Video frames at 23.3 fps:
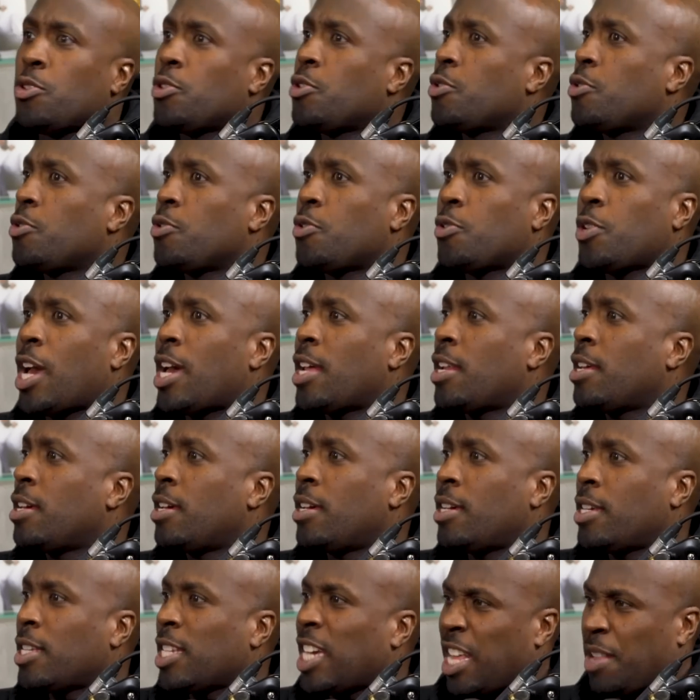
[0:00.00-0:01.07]
You, you gotta you, you
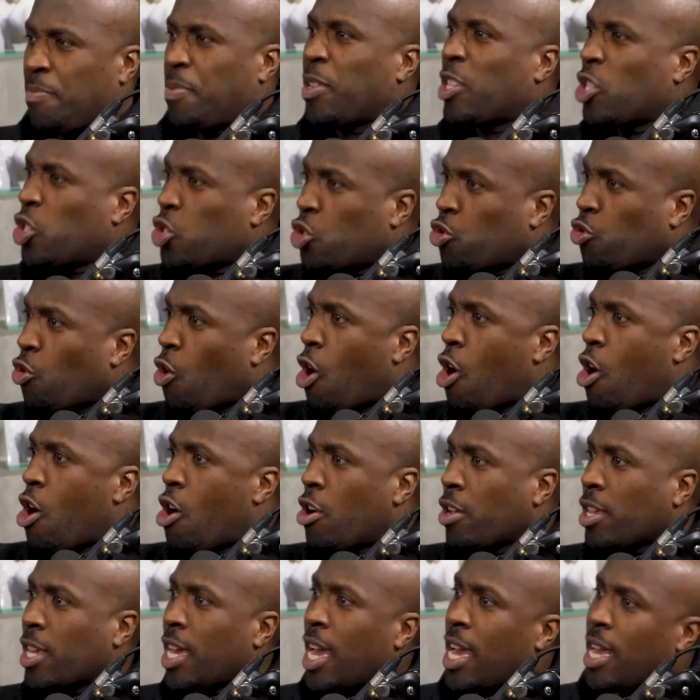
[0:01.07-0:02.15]
gotta you gotta be the strong.